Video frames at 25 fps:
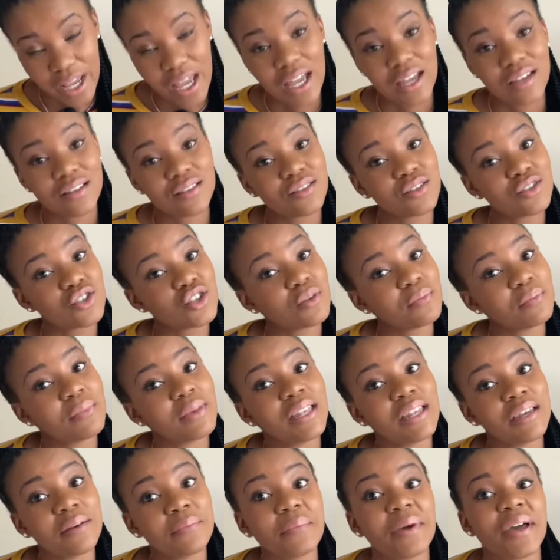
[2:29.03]
social
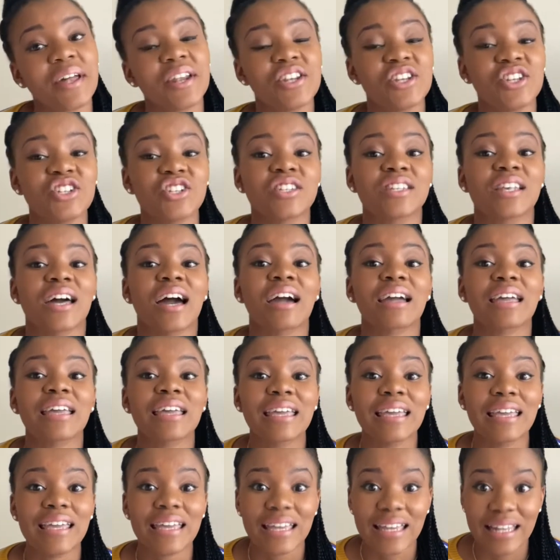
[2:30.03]
media managers are
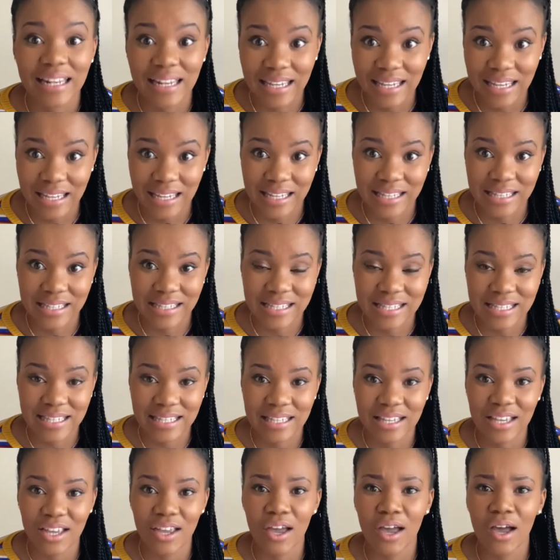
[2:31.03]
killing it.
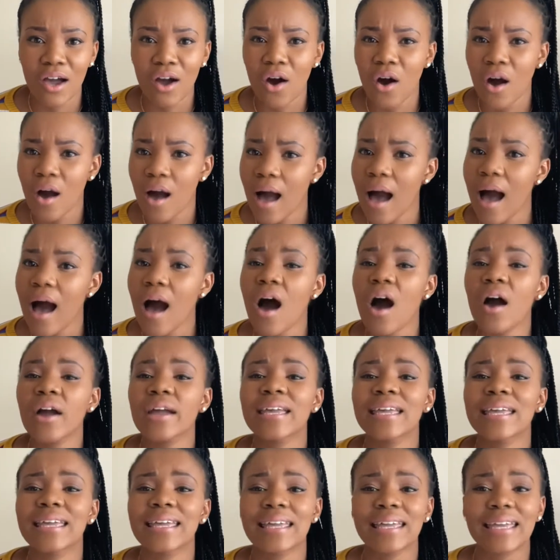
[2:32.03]
Social
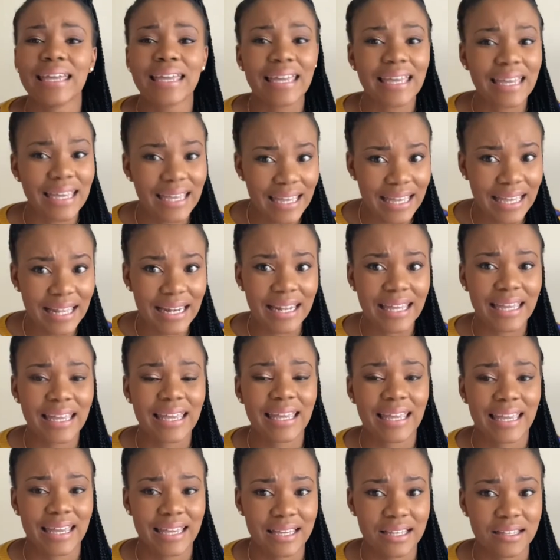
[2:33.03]
media
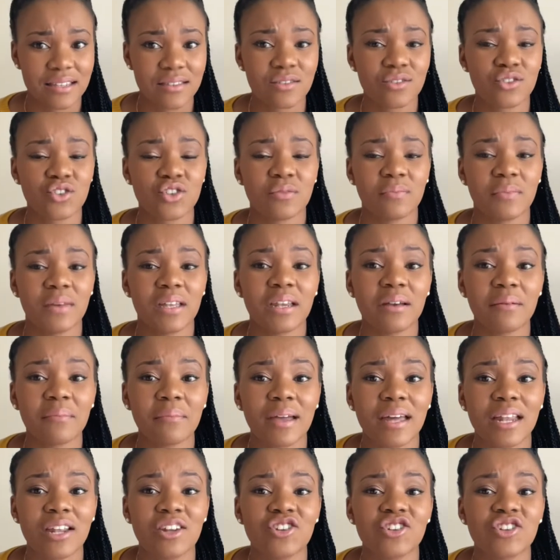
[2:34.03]

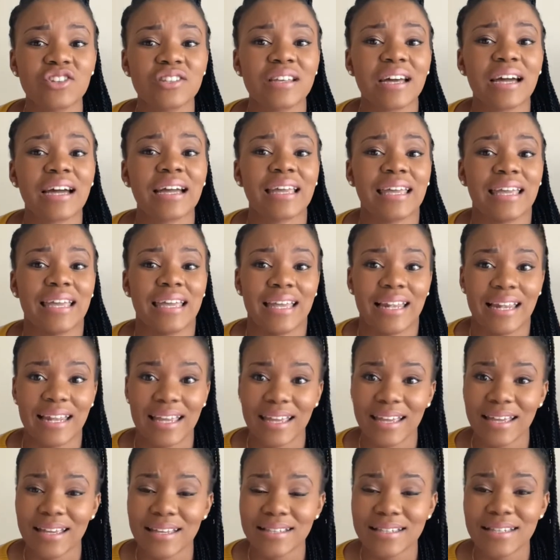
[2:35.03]
managers are
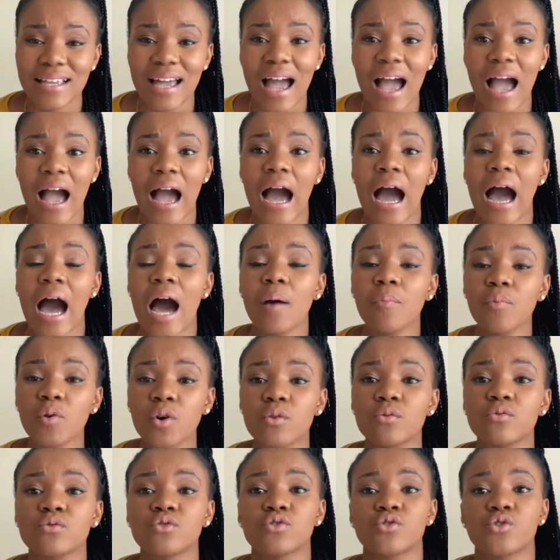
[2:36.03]
killing it. I'm
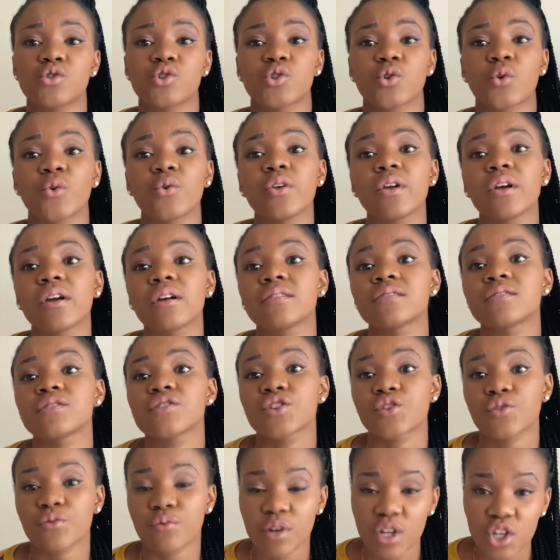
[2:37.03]
going to show you a
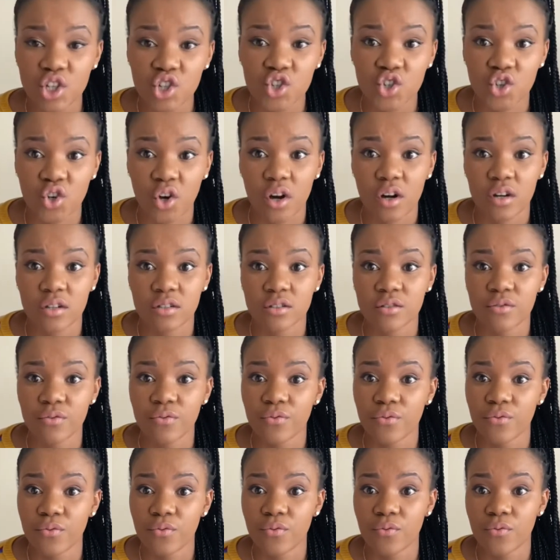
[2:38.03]
screenshot
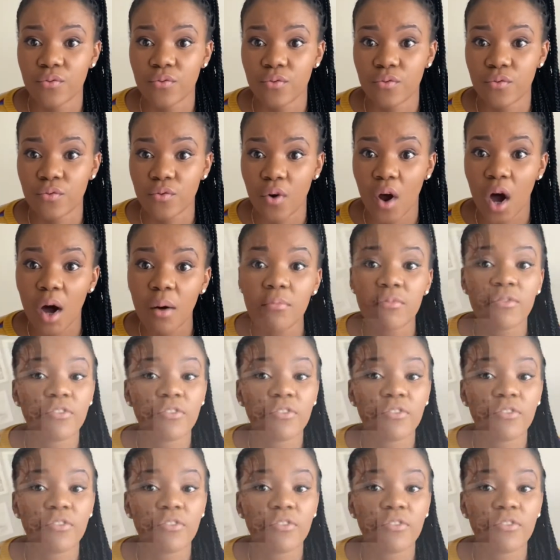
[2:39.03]
from